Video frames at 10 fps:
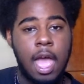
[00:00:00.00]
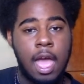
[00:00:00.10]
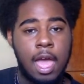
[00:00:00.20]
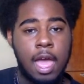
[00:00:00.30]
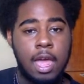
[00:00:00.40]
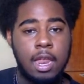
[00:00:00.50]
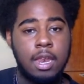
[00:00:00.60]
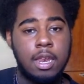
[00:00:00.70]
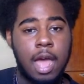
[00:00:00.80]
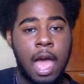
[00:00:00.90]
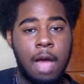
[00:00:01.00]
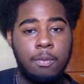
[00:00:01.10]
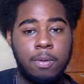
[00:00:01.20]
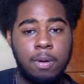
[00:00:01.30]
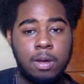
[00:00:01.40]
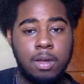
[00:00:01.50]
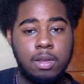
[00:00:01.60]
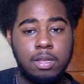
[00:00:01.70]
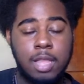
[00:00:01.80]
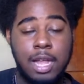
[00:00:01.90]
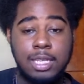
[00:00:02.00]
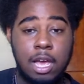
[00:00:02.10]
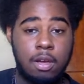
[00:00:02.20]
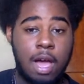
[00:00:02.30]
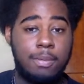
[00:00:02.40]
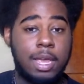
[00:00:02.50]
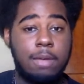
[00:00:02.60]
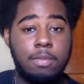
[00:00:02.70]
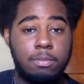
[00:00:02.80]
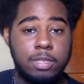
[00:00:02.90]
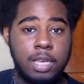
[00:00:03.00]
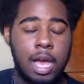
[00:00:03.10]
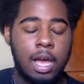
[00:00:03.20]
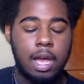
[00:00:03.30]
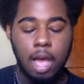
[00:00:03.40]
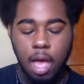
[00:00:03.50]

And that's how I would keep them stuck.